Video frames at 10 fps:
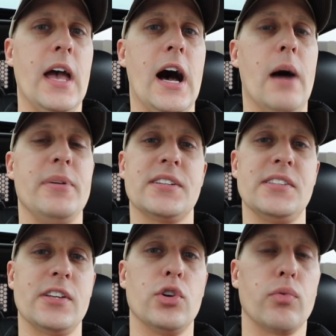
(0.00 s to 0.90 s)
Uh, because
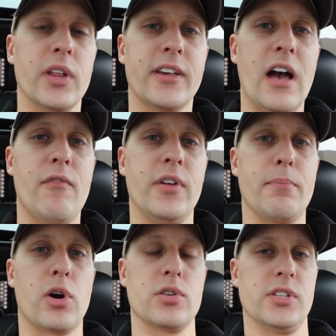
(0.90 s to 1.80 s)
he said, you're a really
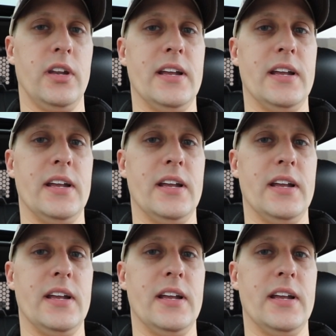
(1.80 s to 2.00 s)
confident person.